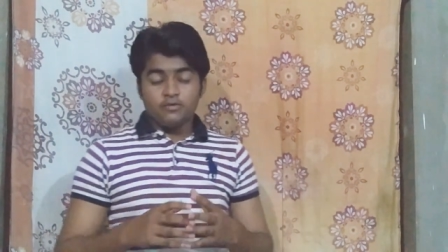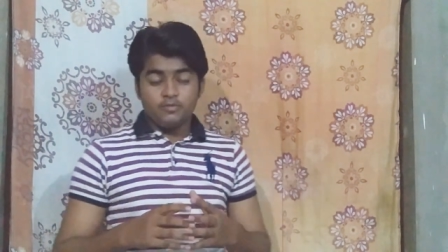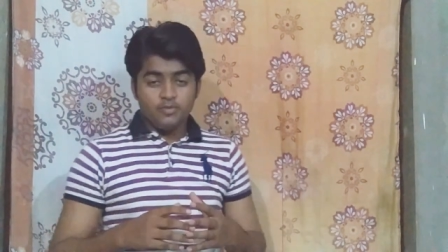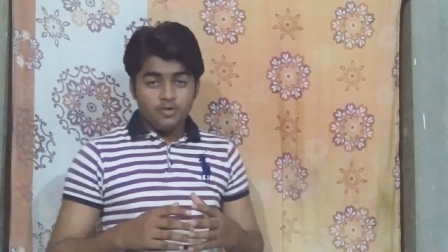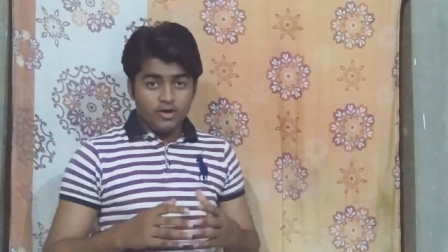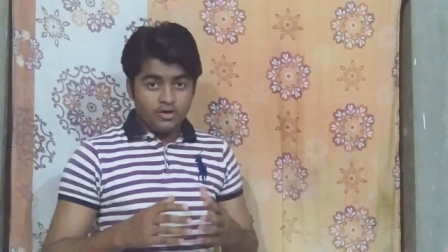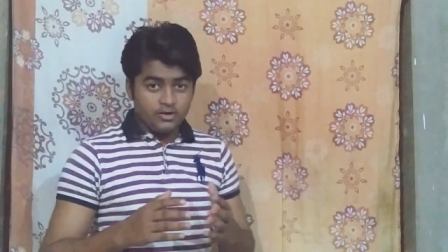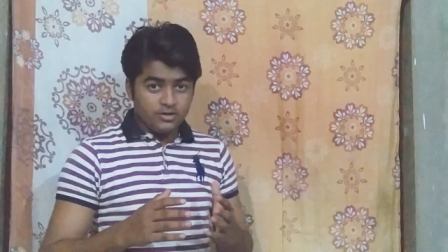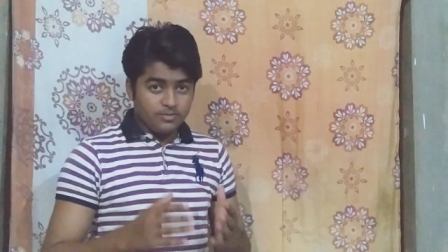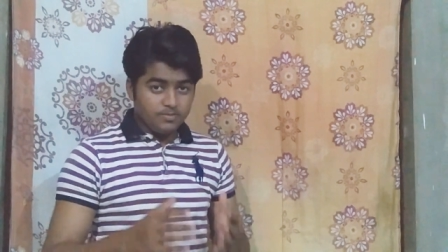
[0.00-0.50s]

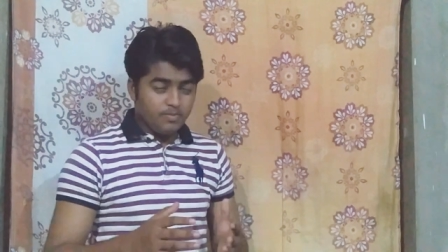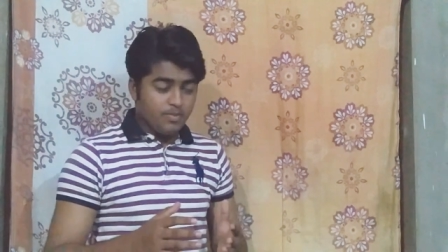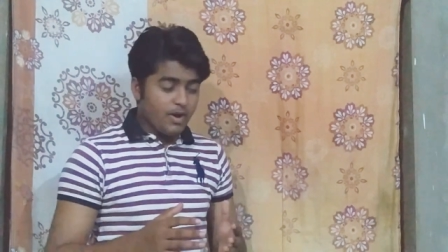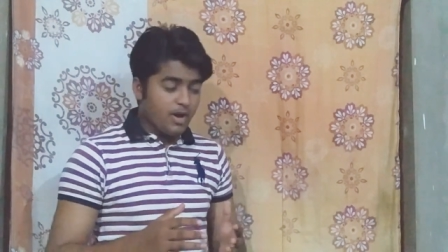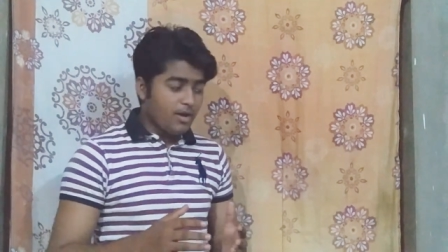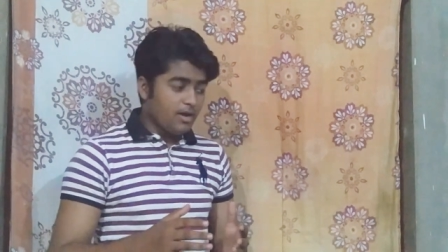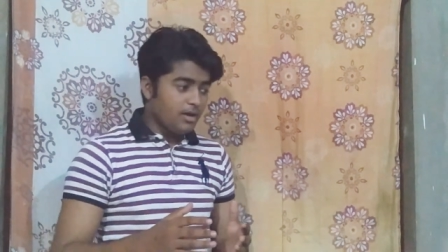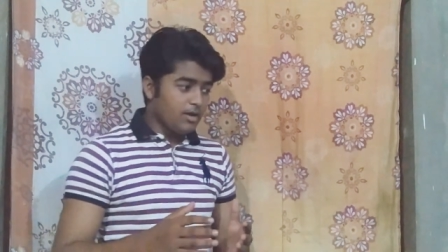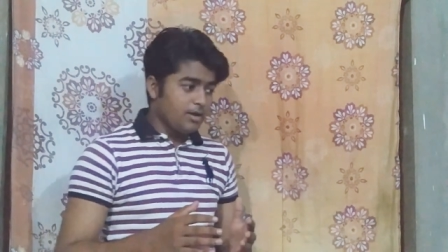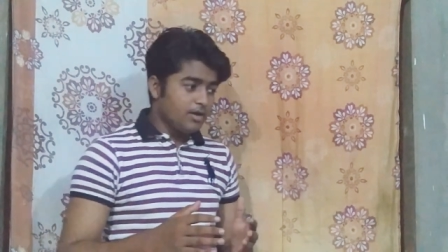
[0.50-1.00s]
plant
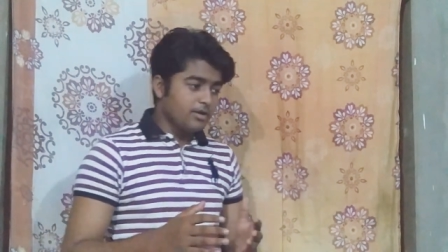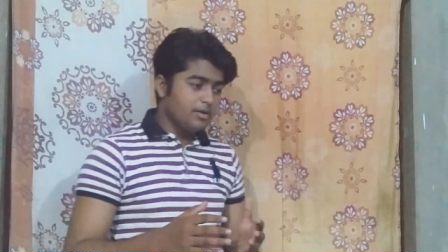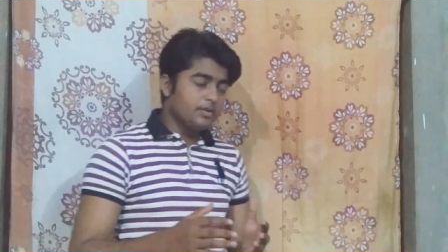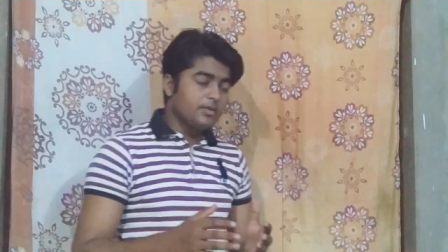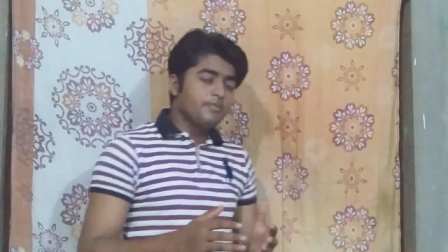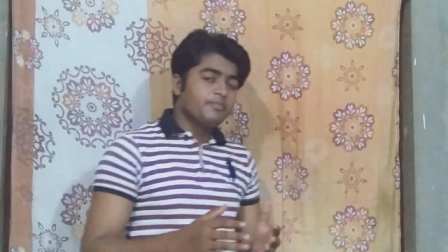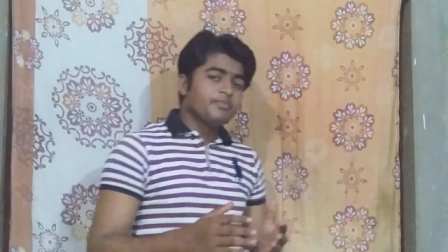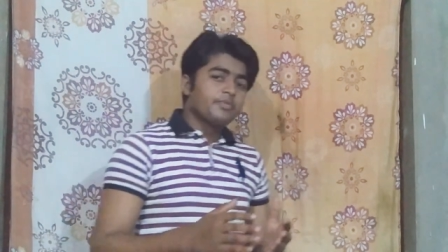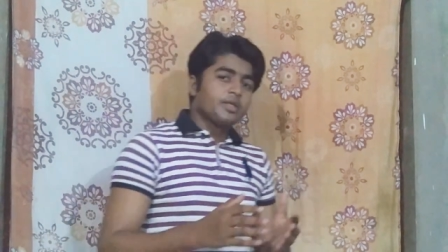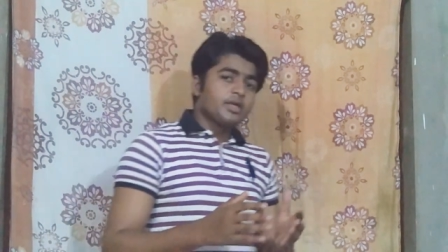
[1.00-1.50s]

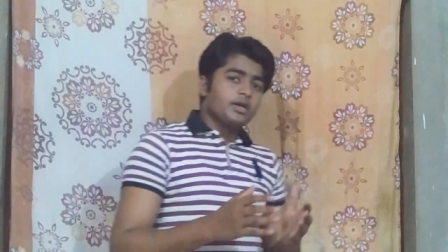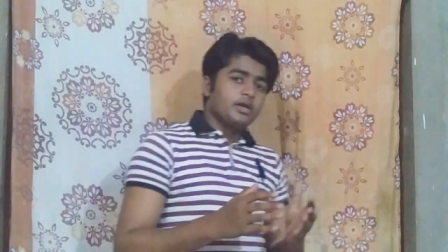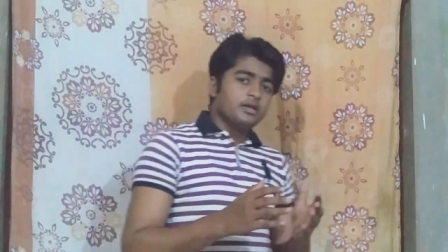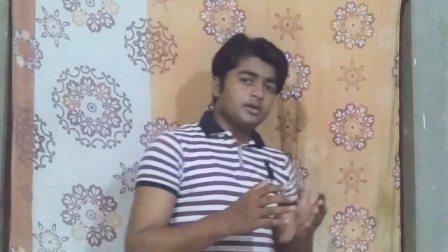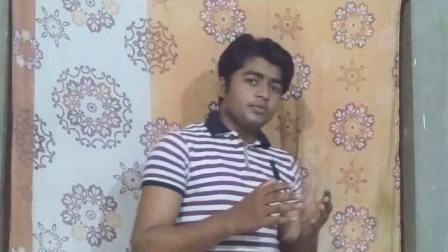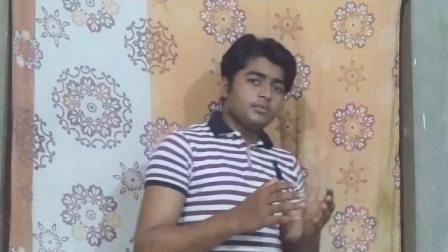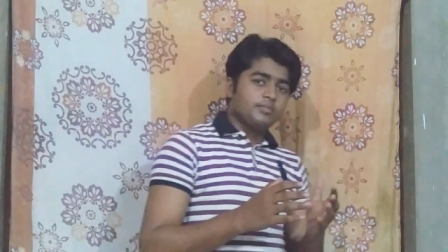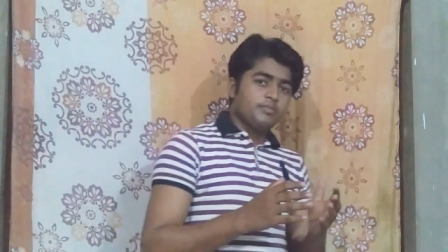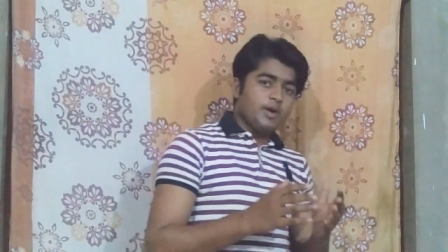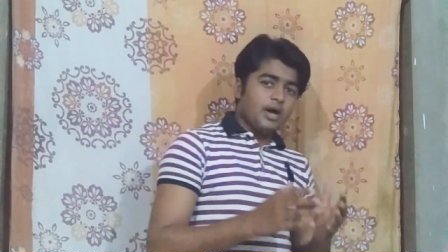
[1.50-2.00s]

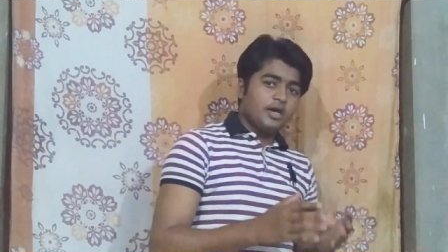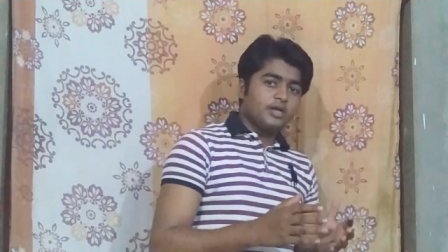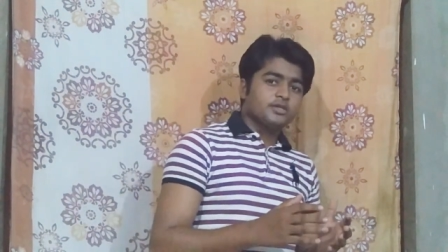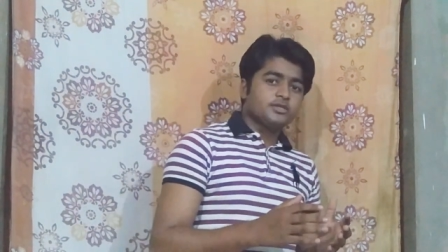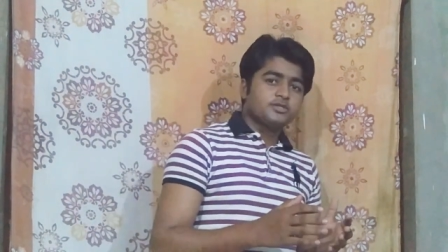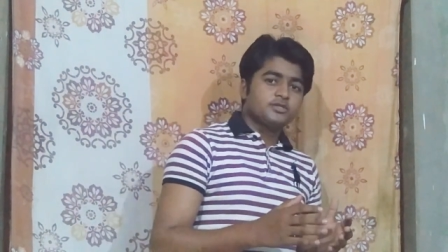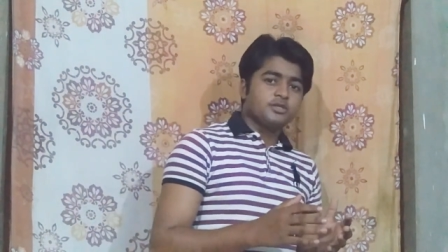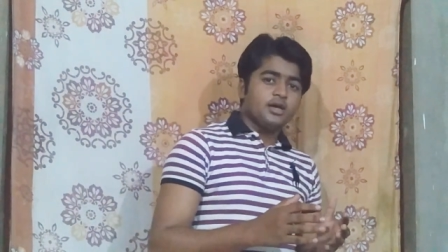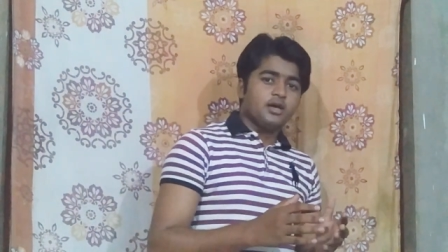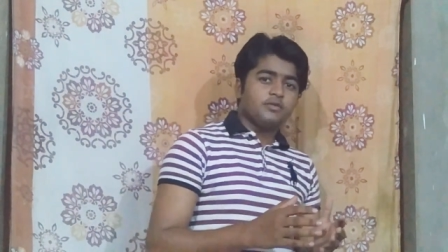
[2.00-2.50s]
in
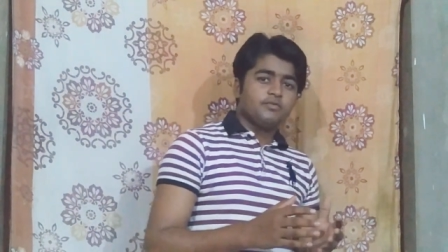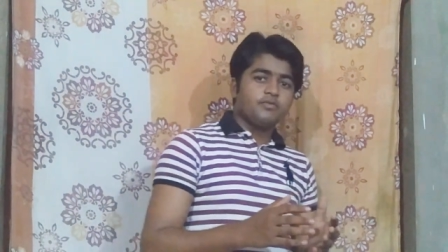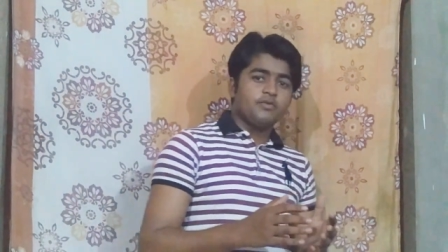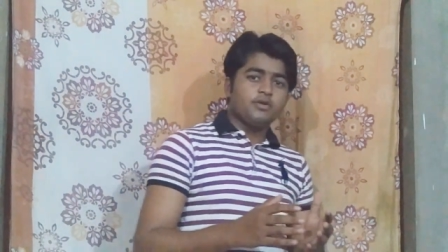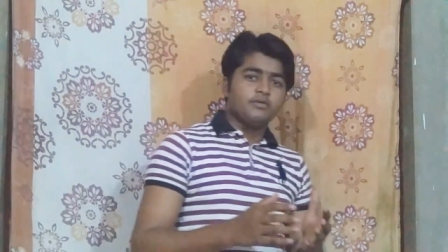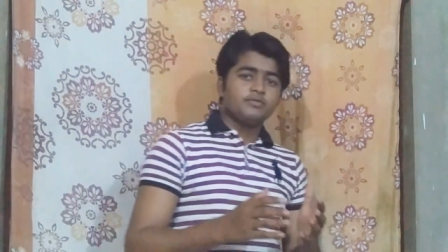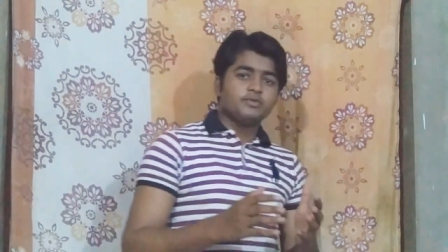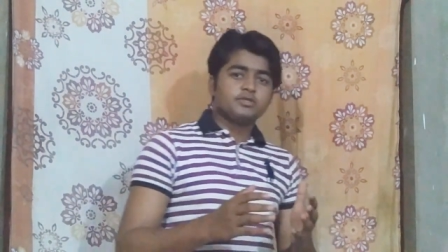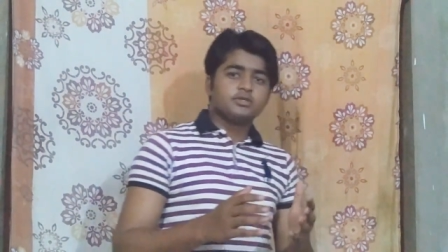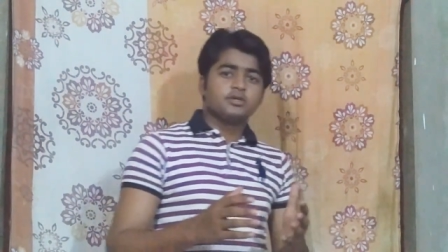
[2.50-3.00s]
Pakistan,
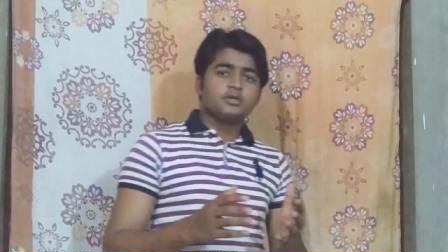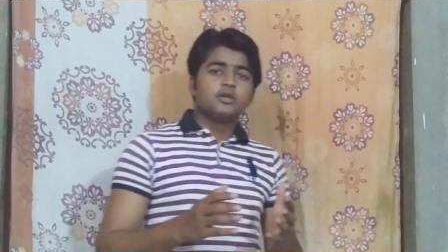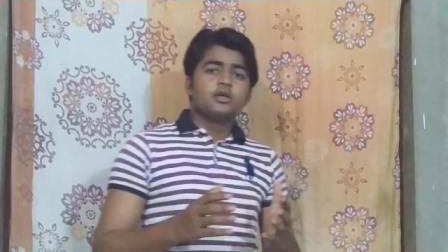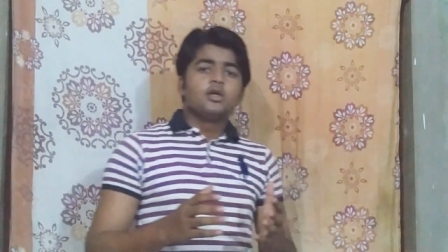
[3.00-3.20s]
from which